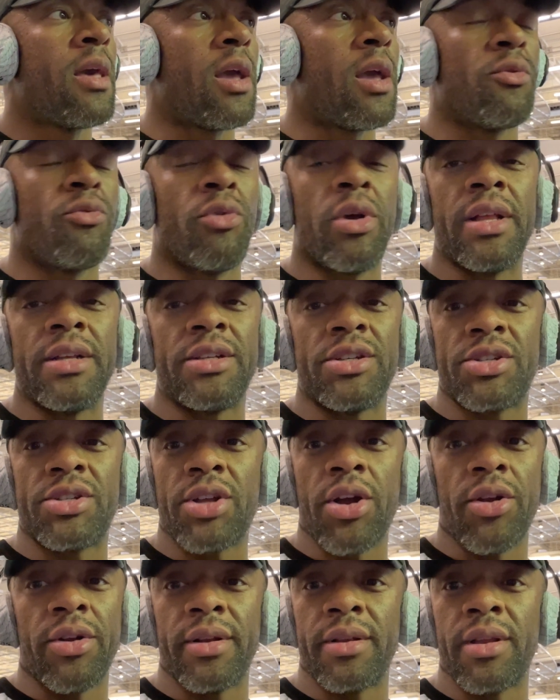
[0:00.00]
and really just
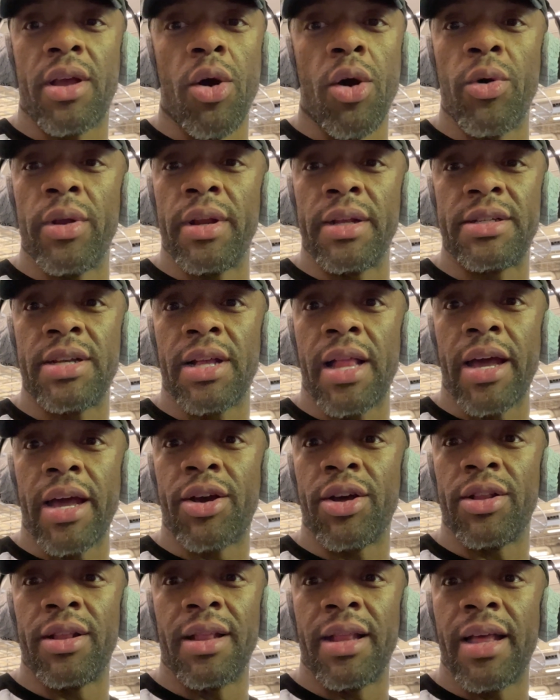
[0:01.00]
started going until I
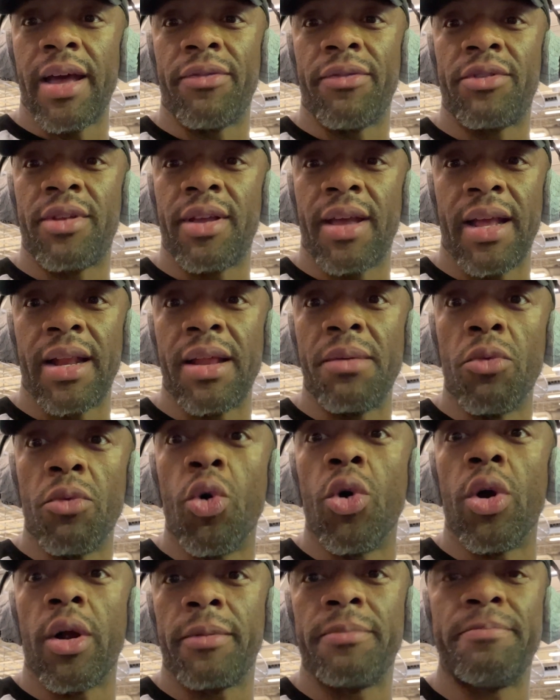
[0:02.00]
couldn't lift
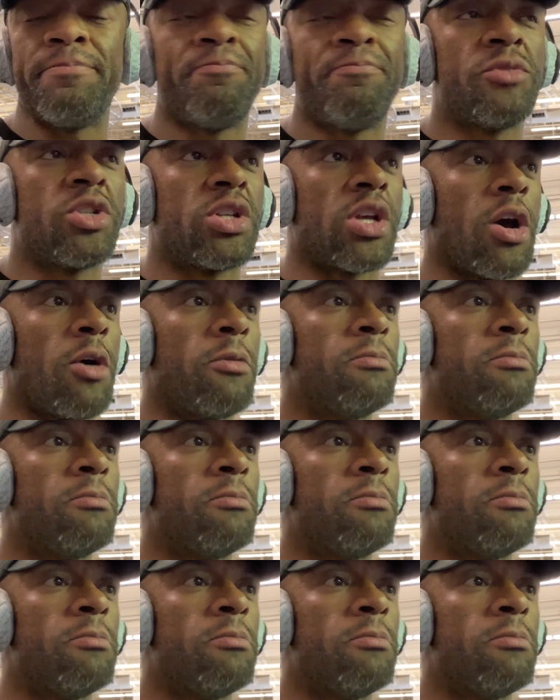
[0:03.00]
anymore. So